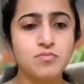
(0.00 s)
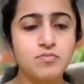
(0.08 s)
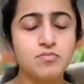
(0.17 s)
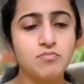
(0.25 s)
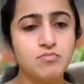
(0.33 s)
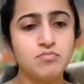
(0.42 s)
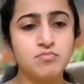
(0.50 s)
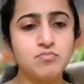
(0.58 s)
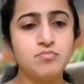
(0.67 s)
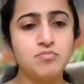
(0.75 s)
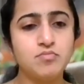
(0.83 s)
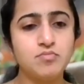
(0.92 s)

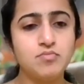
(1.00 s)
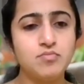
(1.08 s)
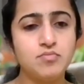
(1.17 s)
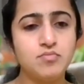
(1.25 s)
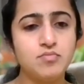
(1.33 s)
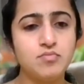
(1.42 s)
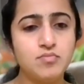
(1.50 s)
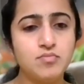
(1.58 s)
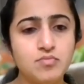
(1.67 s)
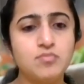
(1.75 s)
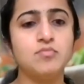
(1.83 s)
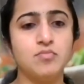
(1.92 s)

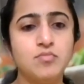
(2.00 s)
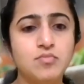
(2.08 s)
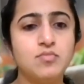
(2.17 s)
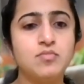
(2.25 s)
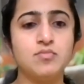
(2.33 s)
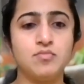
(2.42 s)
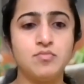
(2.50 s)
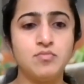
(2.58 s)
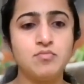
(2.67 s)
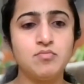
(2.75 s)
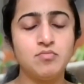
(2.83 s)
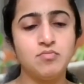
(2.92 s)

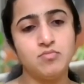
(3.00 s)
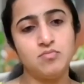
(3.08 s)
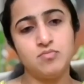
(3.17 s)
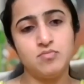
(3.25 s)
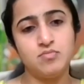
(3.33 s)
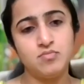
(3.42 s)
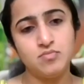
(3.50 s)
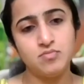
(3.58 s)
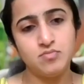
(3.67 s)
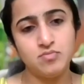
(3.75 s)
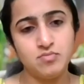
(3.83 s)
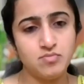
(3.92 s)

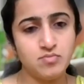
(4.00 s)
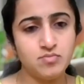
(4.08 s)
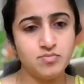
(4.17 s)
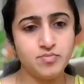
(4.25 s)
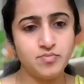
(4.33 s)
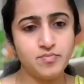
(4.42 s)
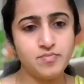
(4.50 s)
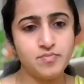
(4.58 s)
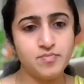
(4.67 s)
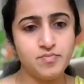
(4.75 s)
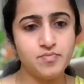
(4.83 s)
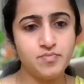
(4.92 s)

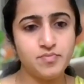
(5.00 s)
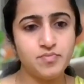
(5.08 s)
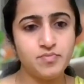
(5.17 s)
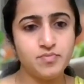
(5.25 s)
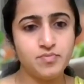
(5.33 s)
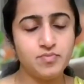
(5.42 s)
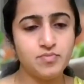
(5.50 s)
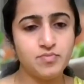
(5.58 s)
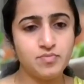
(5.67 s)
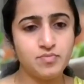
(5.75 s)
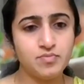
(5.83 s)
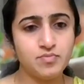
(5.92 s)

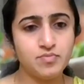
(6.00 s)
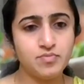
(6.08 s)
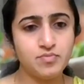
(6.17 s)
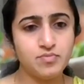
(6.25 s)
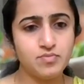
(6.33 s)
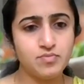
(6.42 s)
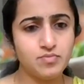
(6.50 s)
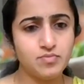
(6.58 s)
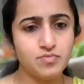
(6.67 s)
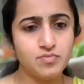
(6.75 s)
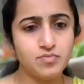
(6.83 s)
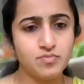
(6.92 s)

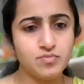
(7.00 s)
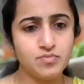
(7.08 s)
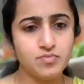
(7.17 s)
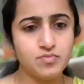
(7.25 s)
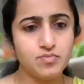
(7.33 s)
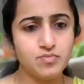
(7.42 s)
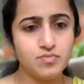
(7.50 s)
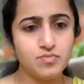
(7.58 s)
This person isn't speaking.